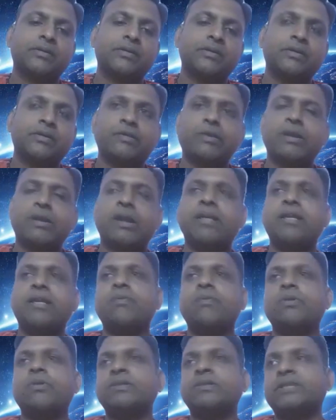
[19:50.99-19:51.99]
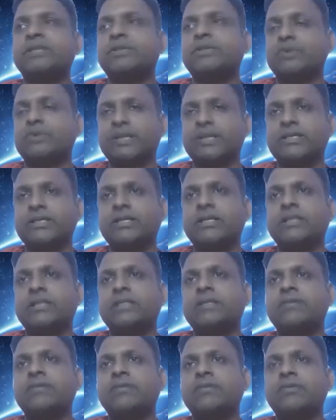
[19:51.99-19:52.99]
If you are not able to see in today's
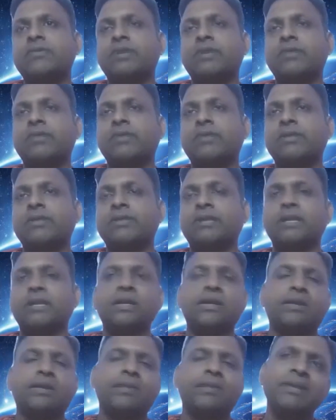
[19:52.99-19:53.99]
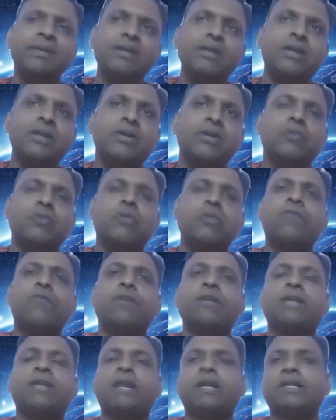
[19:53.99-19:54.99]
generation, where only one child or go
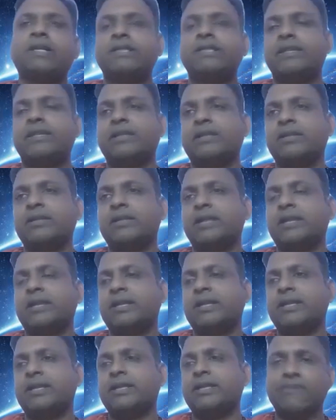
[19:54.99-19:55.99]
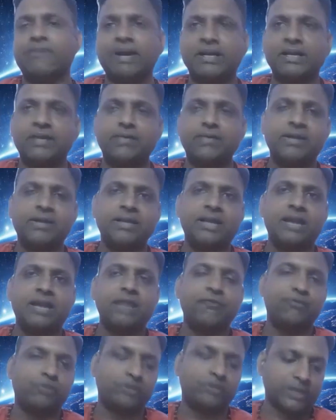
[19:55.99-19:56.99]
for 30 years back where they
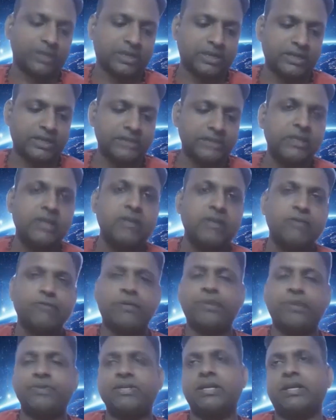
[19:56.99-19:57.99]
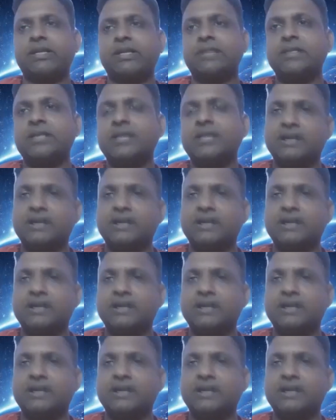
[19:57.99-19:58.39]
had 4 children, 5 children.